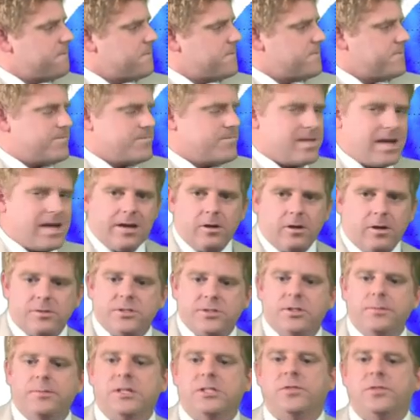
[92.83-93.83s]
Not all
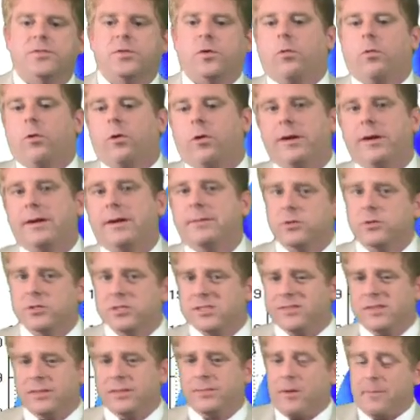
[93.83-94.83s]
too much of a worry.
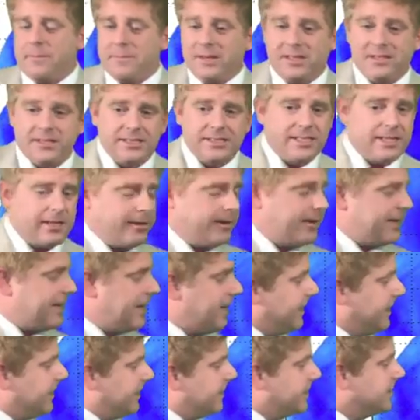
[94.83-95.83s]
Most of them are military
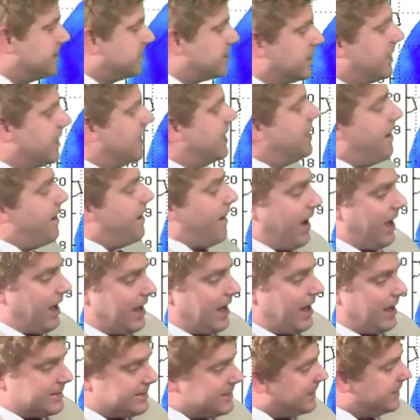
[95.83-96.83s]
islands.
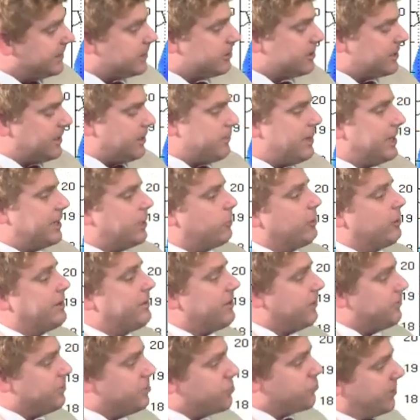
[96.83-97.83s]
Take a look at microwave
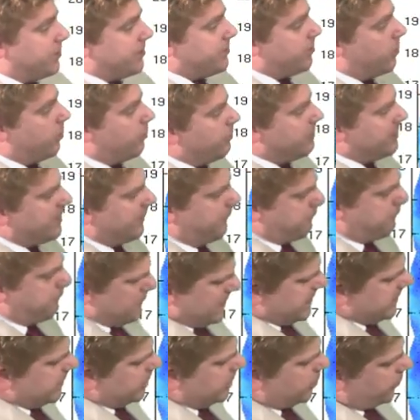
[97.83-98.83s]
imagery, though, and we can
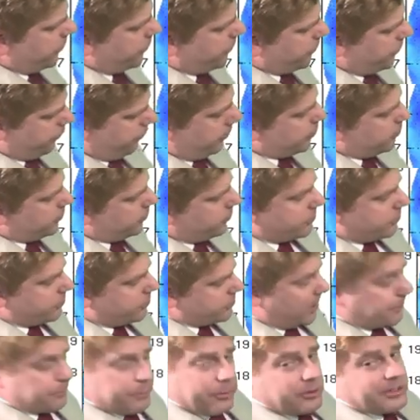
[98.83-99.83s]
peer through those
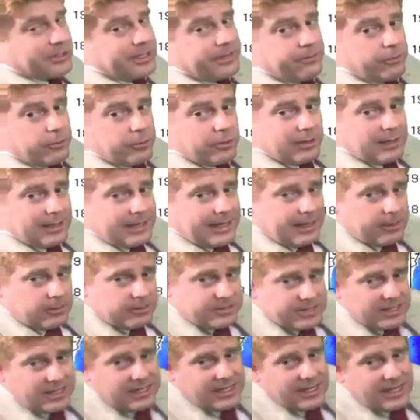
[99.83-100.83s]
upper-level
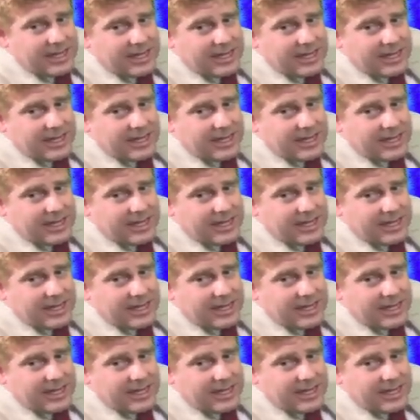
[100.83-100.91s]
clouds.